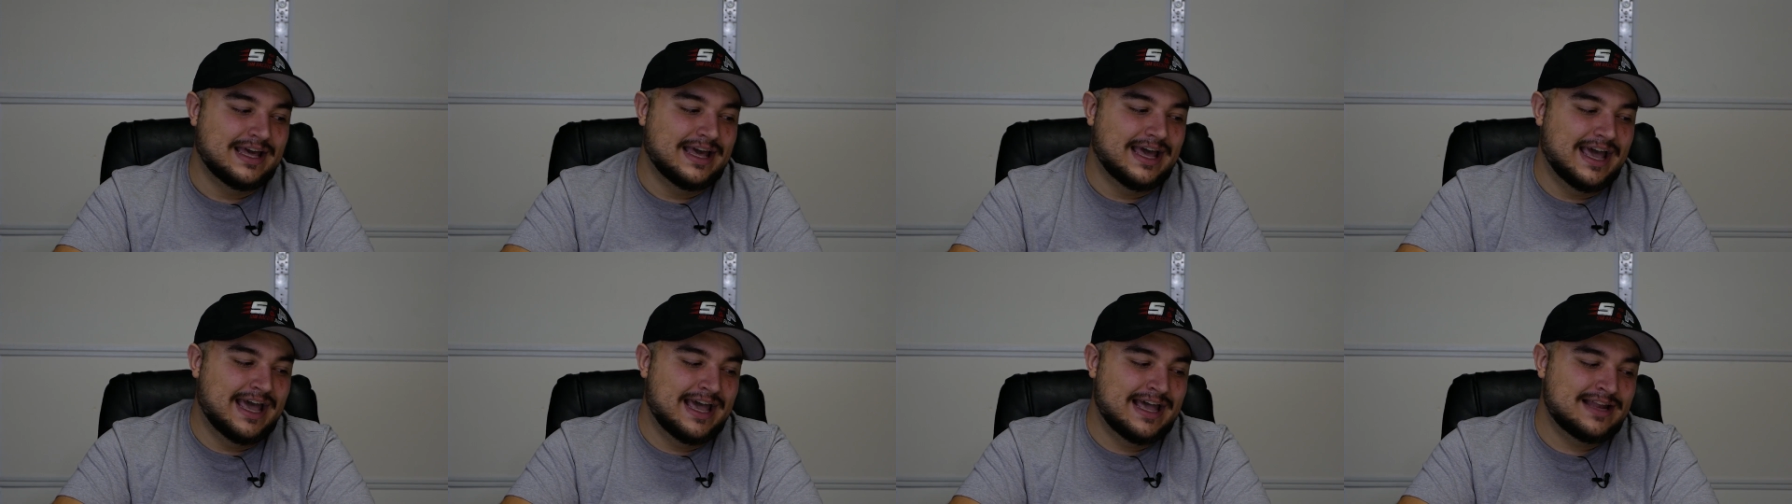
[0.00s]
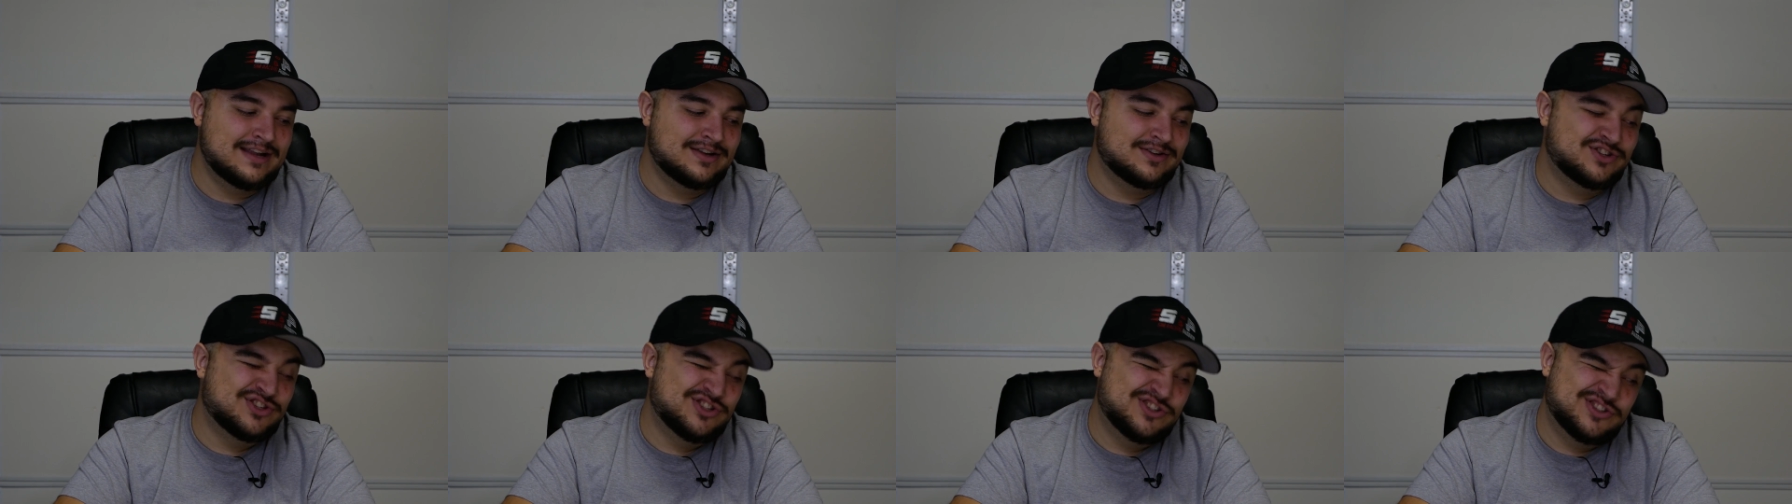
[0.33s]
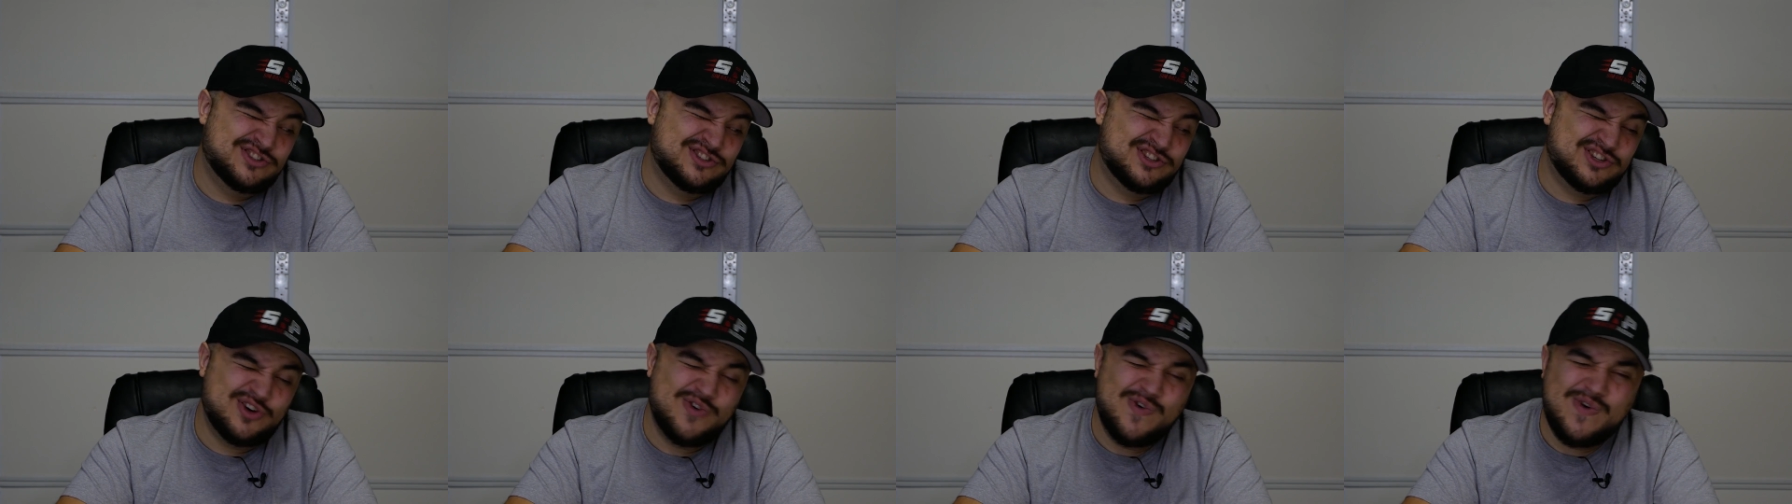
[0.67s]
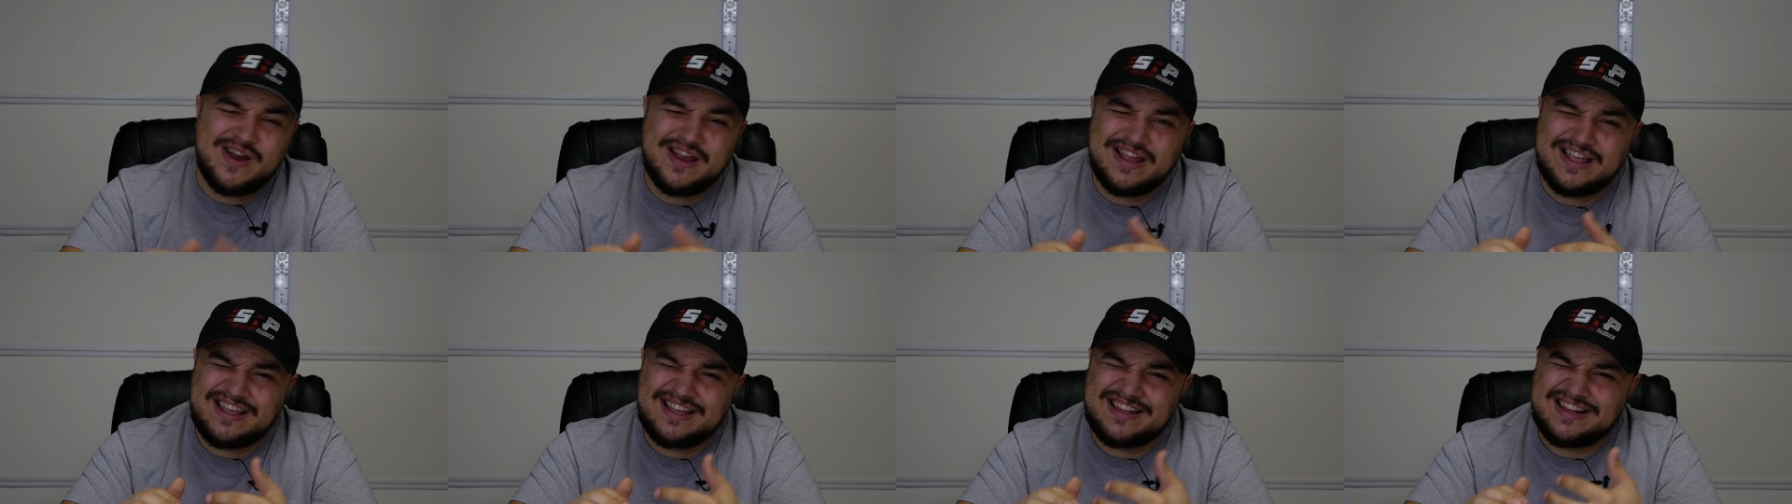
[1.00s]
And
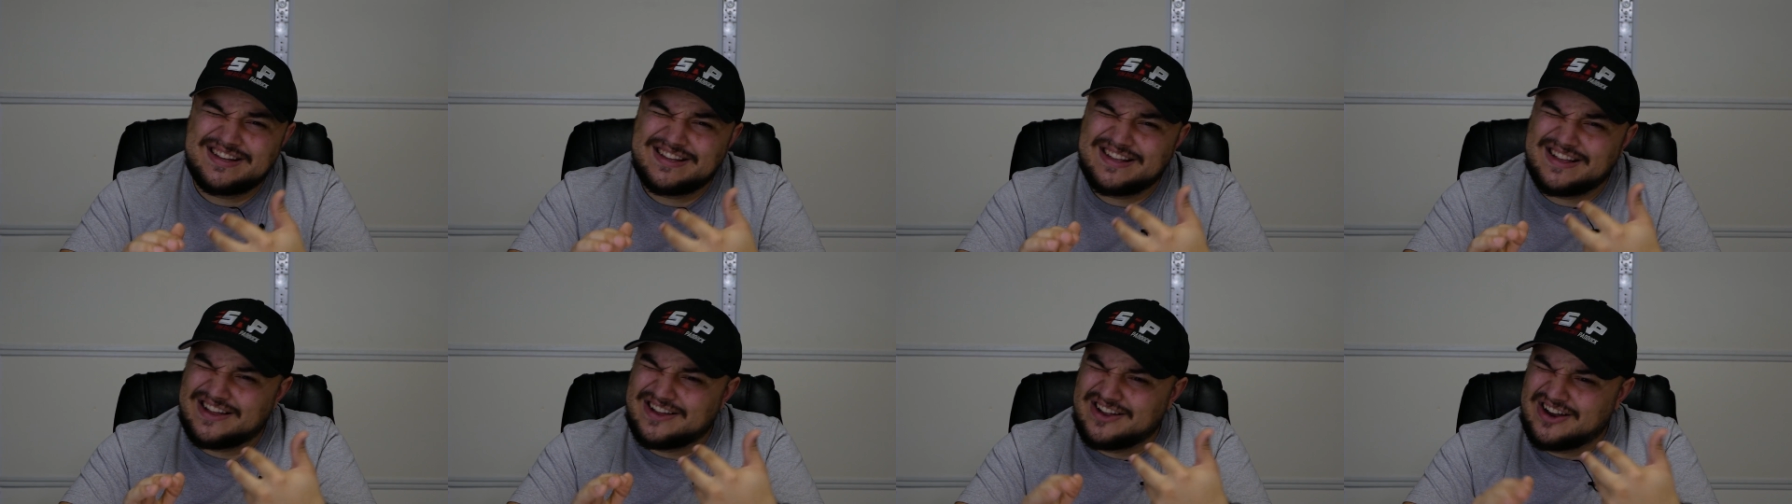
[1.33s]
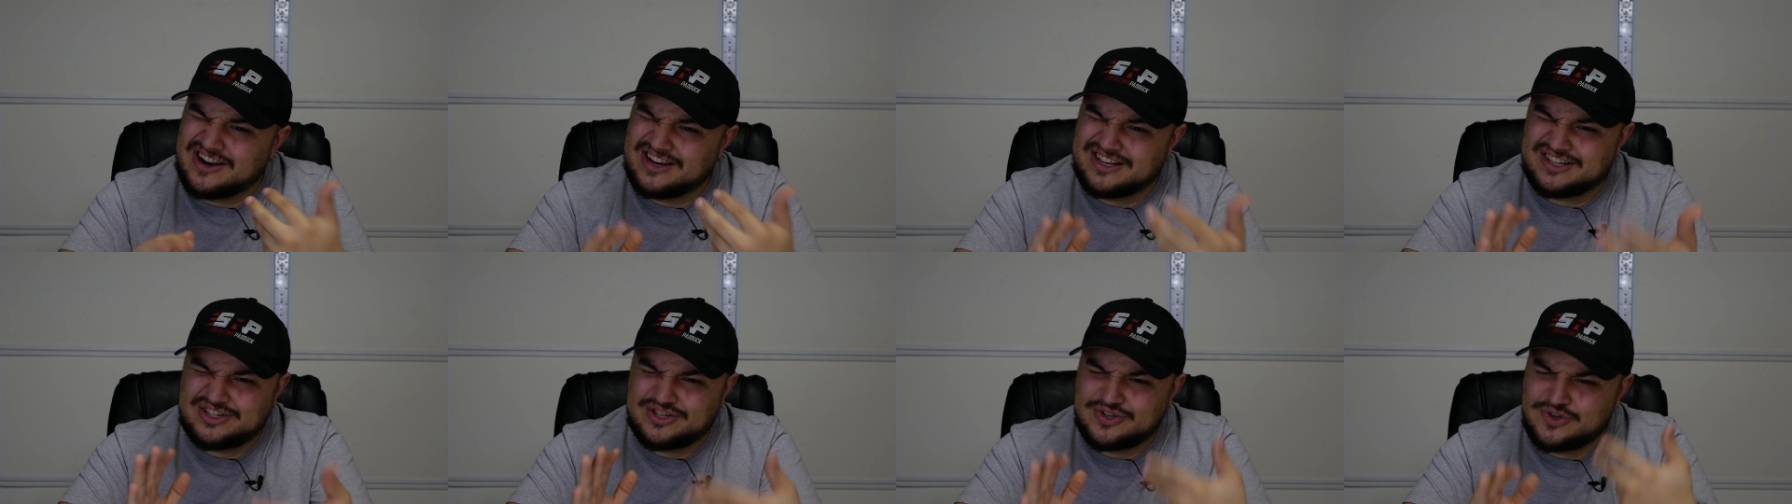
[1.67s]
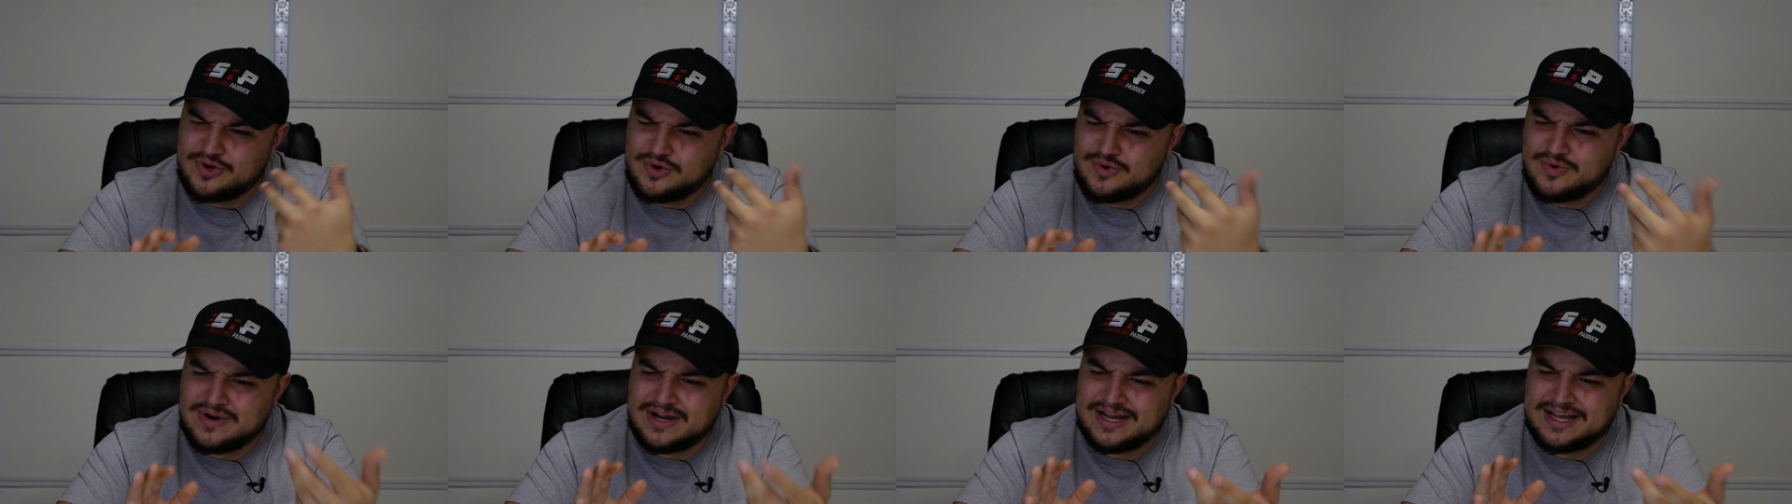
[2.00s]
to, an, or to